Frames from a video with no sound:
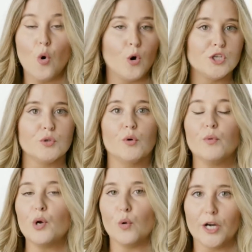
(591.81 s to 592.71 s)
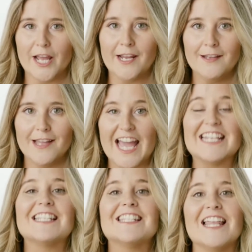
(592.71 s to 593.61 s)
or do a recording
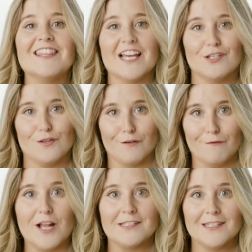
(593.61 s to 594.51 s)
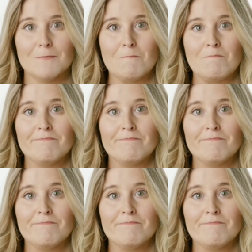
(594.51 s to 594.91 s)
and send that to their friends